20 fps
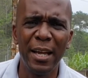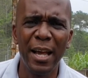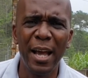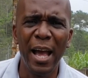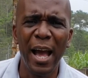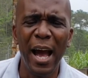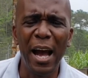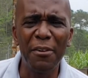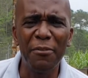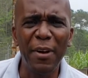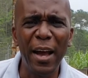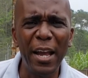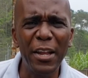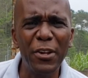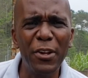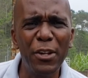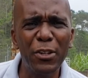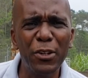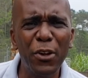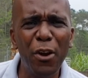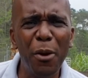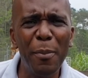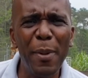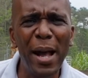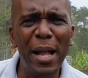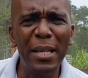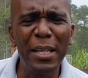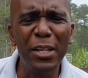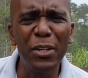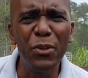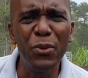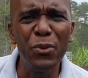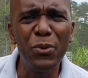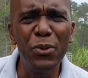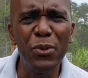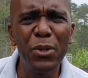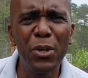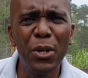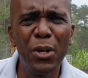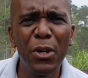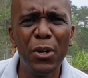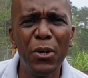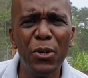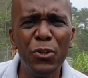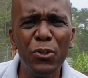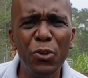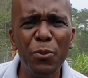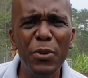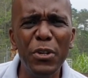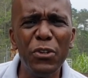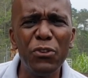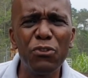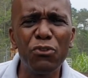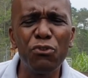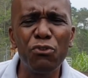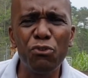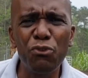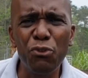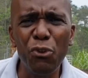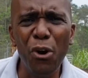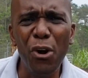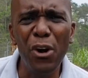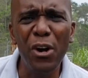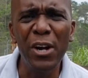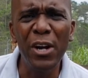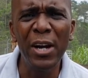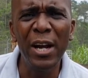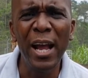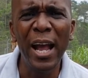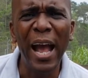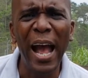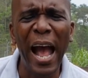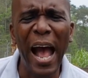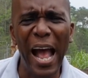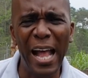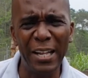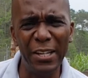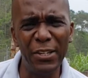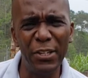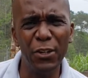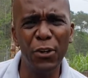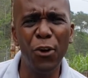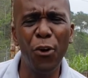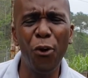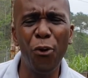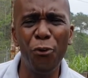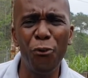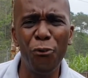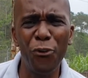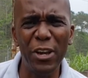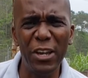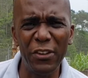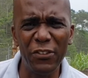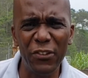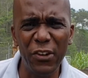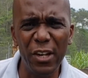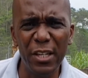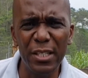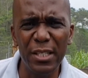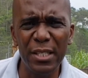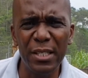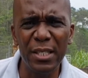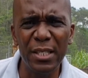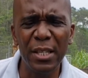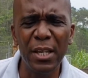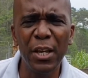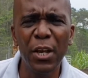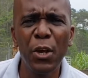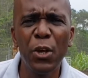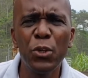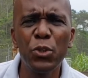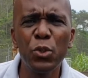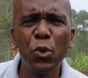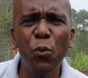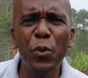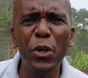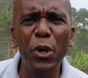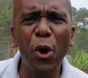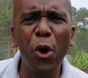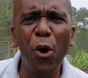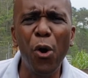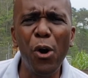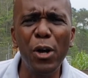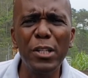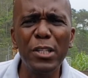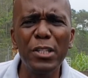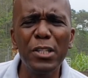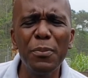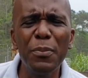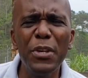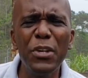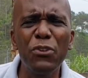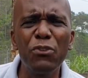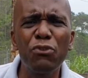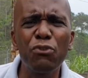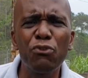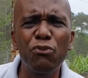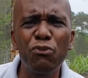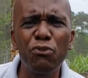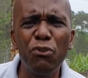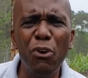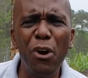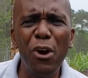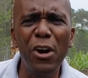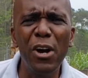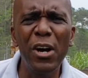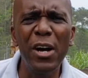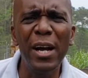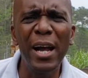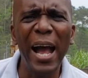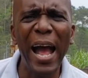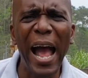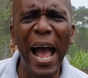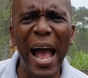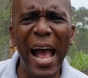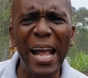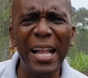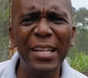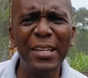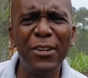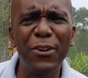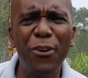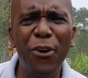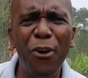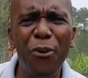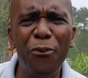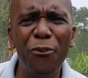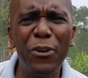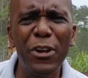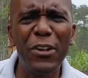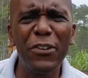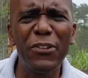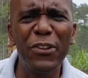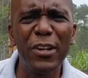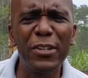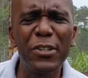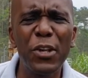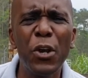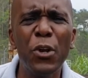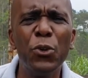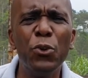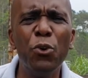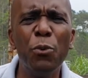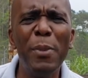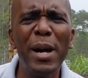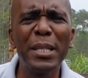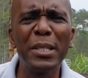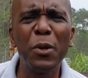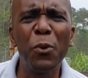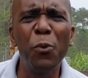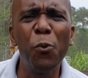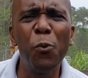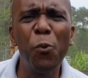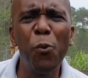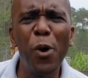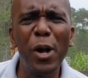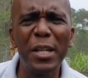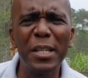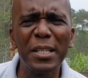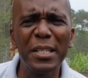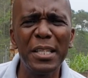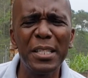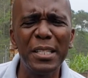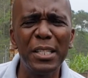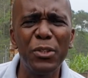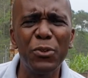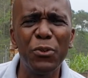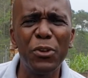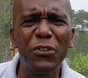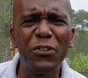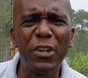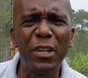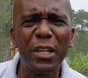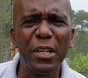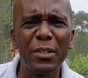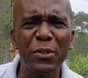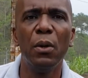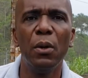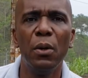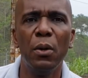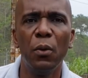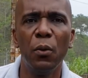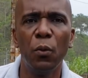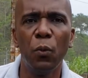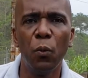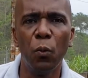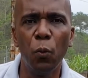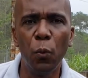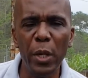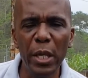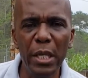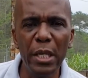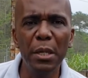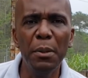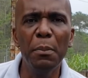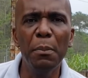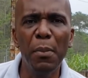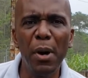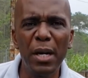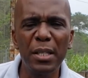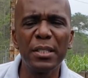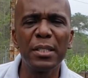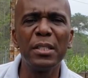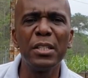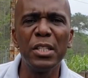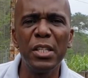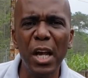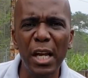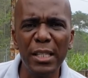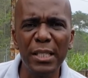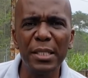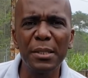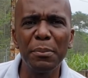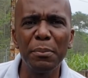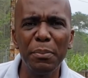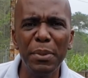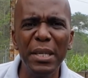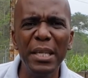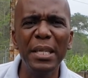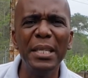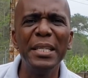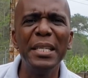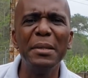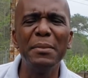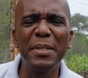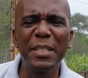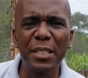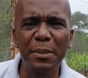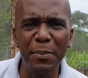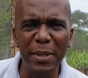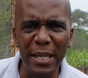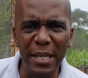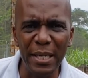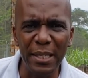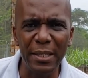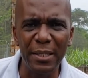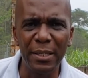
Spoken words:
Have I not commanded you to be strong and courageous? So we ought to be strong and courageous no matter what the situation is. We must not be dismayed.